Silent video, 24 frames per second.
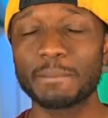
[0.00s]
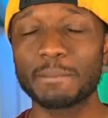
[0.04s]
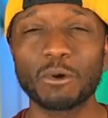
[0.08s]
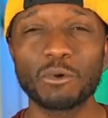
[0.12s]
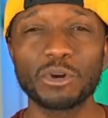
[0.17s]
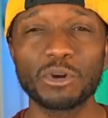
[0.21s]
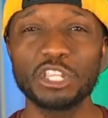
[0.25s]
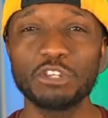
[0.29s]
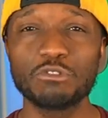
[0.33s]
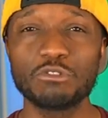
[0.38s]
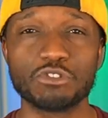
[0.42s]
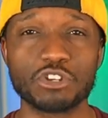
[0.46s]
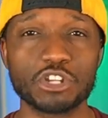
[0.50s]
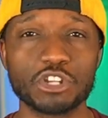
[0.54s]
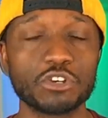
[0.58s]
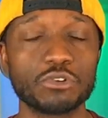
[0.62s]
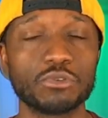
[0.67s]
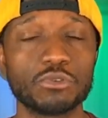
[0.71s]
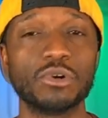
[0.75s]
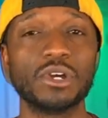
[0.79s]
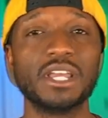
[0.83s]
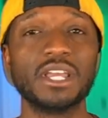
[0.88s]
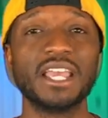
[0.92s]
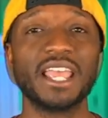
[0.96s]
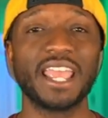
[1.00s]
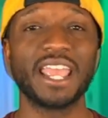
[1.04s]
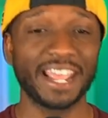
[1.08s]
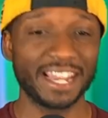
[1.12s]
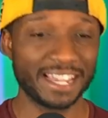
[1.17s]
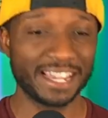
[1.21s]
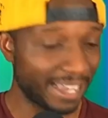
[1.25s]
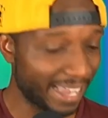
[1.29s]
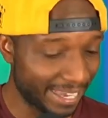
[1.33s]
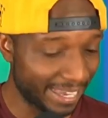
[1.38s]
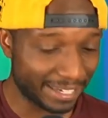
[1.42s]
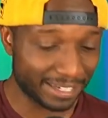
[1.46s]
What do you do? And
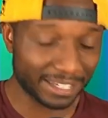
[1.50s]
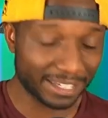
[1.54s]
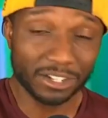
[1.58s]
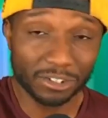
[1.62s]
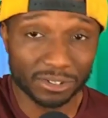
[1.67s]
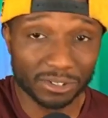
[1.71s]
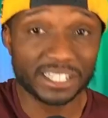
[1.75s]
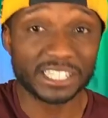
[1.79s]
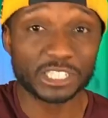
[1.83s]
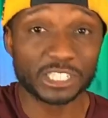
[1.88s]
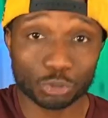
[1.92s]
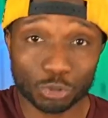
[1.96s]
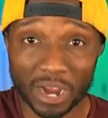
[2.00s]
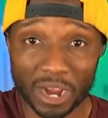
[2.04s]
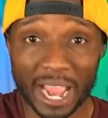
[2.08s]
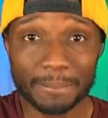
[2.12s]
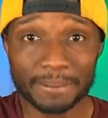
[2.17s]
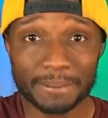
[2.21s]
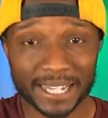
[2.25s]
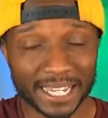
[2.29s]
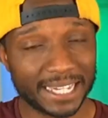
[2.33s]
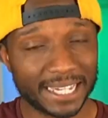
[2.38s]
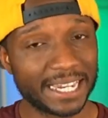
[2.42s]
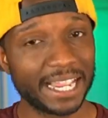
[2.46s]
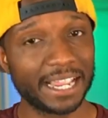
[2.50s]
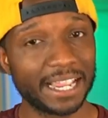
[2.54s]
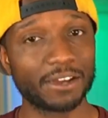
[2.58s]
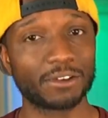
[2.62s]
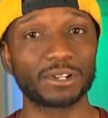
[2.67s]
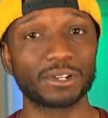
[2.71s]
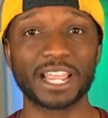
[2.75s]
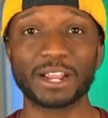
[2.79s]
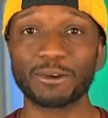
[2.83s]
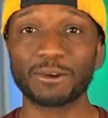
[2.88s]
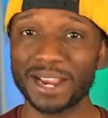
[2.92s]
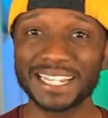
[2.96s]
like literally scribe that down,
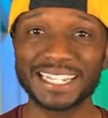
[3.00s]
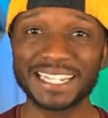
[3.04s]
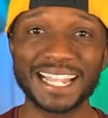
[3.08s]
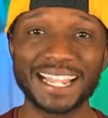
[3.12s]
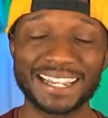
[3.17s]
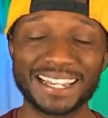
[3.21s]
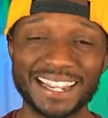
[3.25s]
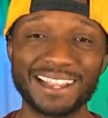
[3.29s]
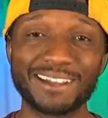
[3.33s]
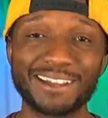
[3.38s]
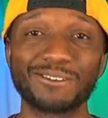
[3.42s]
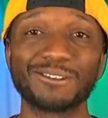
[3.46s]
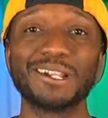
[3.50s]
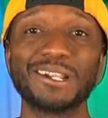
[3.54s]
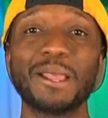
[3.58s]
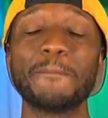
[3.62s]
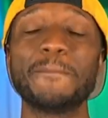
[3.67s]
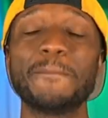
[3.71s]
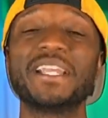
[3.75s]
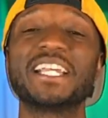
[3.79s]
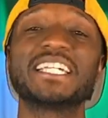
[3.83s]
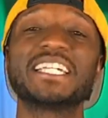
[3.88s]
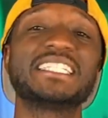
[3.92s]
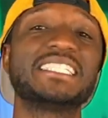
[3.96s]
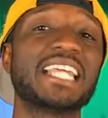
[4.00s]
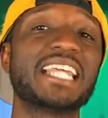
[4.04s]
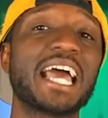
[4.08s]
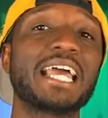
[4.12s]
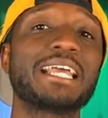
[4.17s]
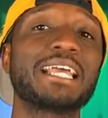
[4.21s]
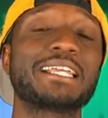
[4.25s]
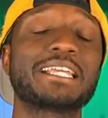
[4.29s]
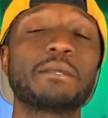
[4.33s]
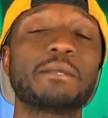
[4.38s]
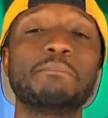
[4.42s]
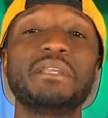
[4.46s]
like write that down, because that
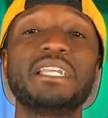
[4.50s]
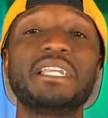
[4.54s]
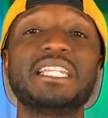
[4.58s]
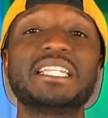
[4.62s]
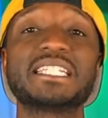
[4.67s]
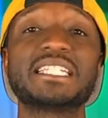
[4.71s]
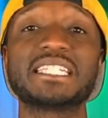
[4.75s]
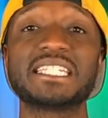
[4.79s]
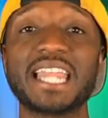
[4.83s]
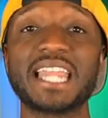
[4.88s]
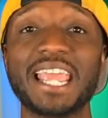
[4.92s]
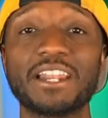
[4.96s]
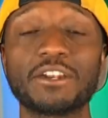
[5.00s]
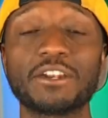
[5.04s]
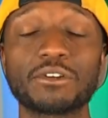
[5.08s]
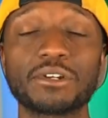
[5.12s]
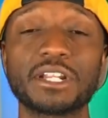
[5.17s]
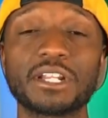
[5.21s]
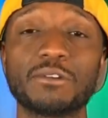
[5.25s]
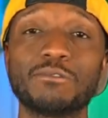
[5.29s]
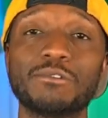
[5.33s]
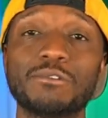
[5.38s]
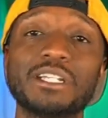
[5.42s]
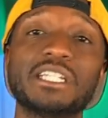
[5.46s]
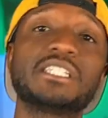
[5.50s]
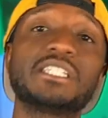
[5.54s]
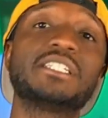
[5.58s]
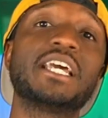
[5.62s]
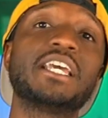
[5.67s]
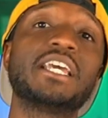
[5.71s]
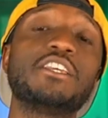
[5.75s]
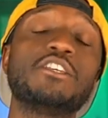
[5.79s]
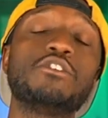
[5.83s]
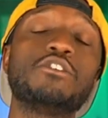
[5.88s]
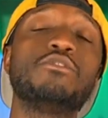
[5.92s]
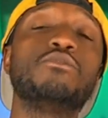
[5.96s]
could be the standard in which that
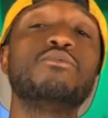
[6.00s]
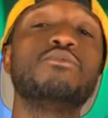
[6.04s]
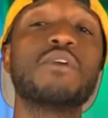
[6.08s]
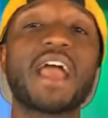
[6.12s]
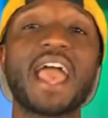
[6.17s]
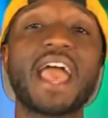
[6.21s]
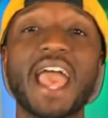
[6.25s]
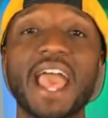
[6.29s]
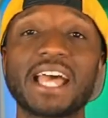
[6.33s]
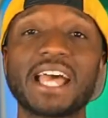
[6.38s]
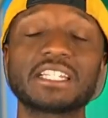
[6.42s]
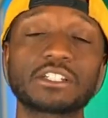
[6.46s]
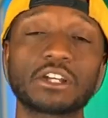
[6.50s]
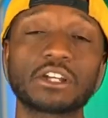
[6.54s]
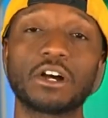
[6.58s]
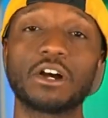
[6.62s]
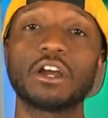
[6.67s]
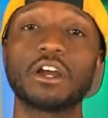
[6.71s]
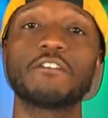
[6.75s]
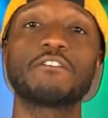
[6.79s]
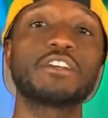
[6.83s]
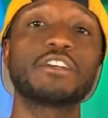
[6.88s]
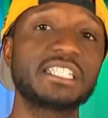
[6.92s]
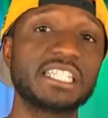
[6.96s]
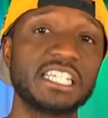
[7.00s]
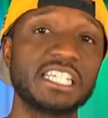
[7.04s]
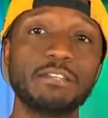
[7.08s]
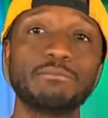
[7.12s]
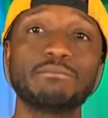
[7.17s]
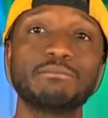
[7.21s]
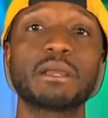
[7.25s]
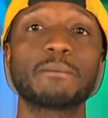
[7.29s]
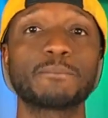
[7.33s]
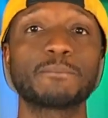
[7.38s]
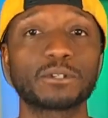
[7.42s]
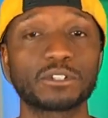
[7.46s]
you ask every team
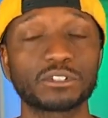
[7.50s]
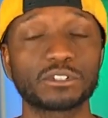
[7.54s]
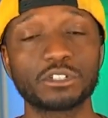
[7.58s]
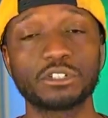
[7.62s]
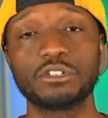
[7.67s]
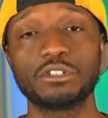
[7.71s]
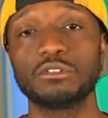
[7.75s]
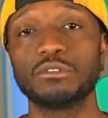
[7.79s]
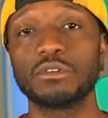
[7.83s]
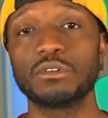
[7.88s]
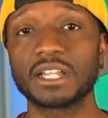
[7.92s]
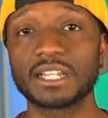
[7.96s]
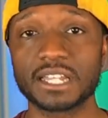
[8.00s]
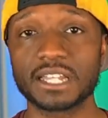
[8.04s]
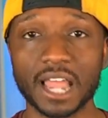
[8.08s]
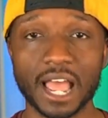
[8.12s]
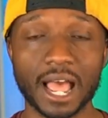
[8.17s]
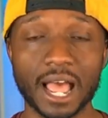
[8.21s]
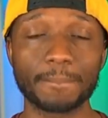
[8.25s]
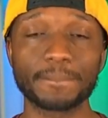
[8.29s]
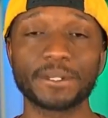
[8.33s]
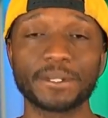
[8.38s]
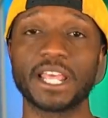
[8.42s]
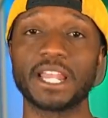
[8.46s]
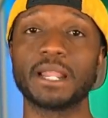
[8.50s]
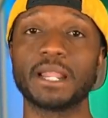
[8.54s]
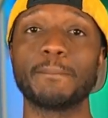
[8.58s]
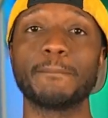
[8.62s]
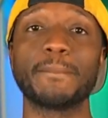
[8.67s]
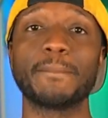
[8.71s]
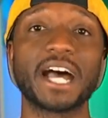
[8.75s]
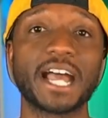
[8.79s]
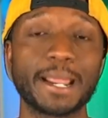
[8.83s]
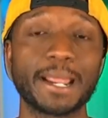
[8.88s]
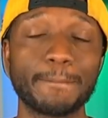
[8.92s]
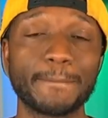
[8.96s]
member to adopt and
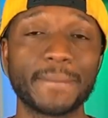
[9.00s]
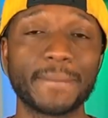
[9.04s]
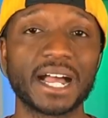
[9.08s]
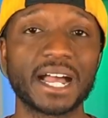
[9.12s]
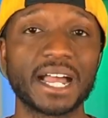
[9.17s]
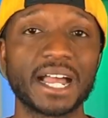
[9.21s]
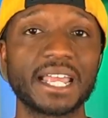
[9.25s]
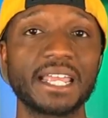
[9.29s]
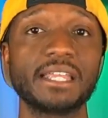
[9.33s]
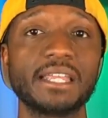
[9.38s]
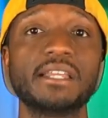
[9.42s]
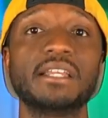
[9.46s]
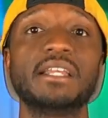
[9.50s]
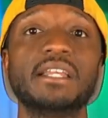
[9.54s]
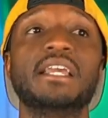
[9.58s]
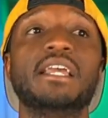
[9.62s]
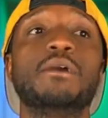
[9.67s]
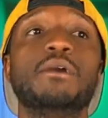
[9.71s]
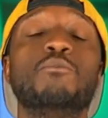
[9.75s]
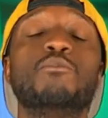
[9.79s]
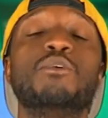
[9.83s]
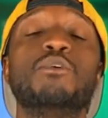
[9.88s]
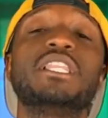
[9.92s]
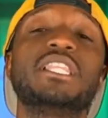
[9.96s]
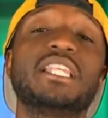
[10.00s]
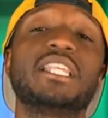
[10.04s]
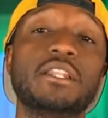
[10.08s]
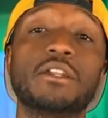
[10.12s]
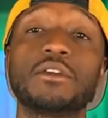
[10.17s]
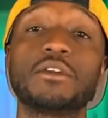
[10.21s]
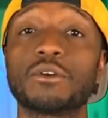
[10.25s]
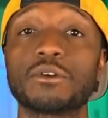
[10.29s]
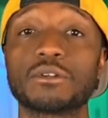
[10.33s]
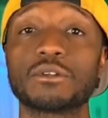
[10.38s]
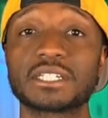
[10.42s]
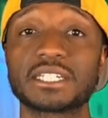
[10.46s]
abide by within their
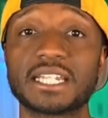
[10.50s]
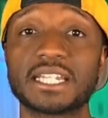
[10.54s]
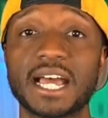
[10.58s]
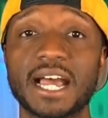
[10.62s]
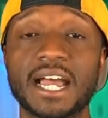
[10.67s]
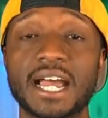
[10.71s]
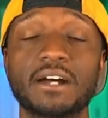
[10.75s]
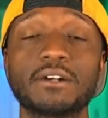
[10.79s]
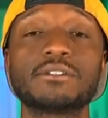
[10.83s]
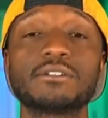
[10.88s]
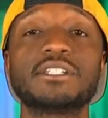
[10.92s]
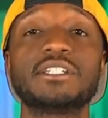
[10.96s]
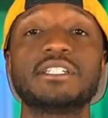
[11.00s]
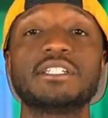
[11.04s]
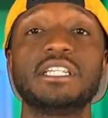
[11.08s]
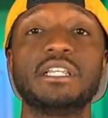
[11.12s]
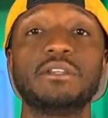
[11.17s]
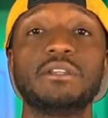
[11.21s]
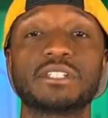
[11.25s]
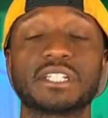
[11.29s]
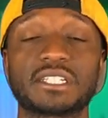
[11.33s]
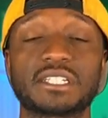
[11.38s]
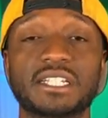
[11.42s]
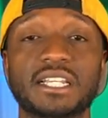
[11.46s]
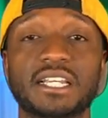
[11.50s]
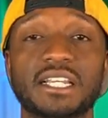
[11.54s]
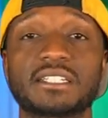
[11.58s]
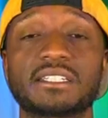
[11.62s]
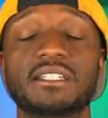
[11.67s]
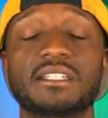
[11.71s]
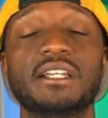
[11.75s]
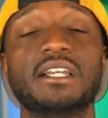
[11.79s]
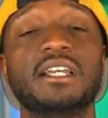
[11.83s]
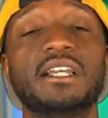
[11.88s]
own style to achieve success.